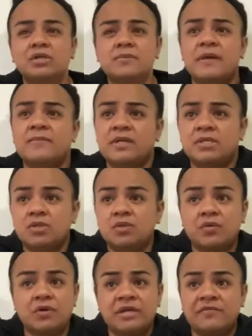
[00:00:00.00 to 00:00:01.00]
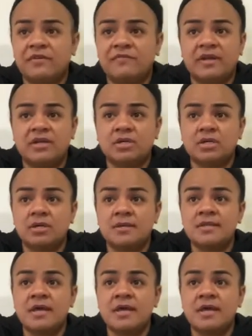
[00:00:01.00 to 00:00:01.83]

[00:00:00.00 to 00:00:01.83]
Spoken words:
maybe 2-3 different vendors,